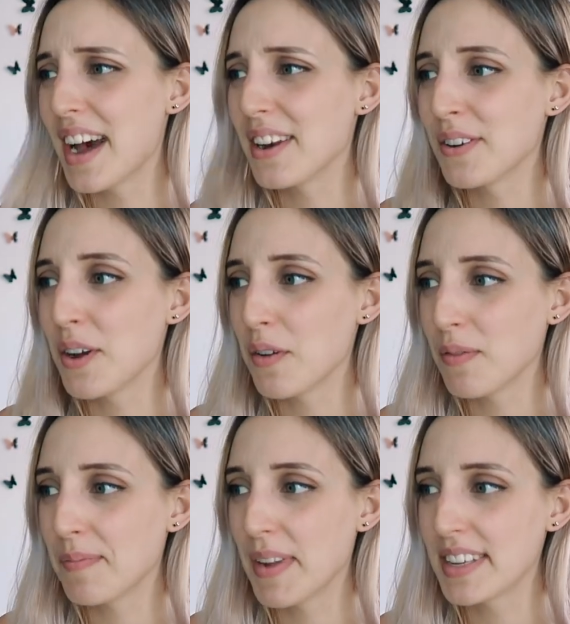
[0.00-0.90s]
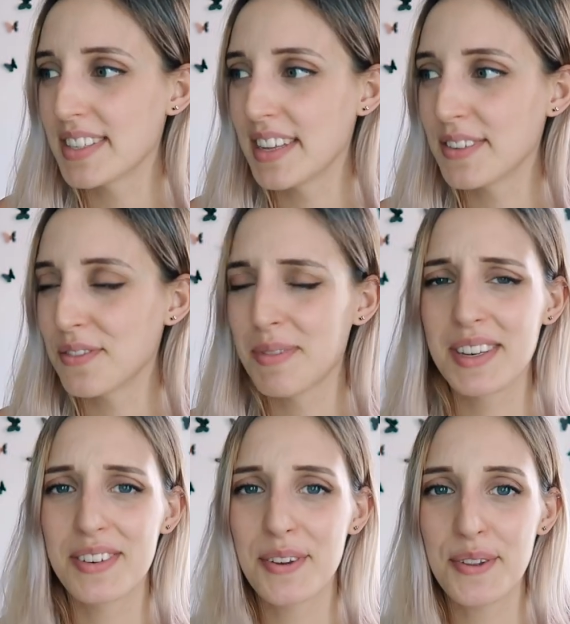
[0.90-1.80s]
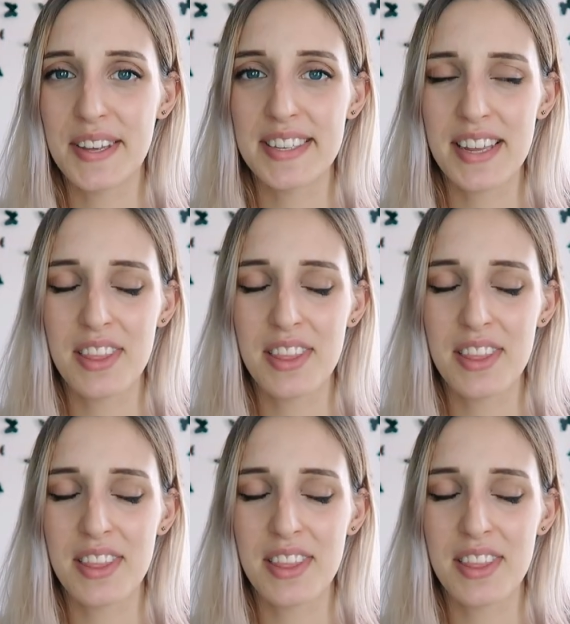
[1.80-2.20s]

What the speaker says: I don't know if it makes sense for me to do this.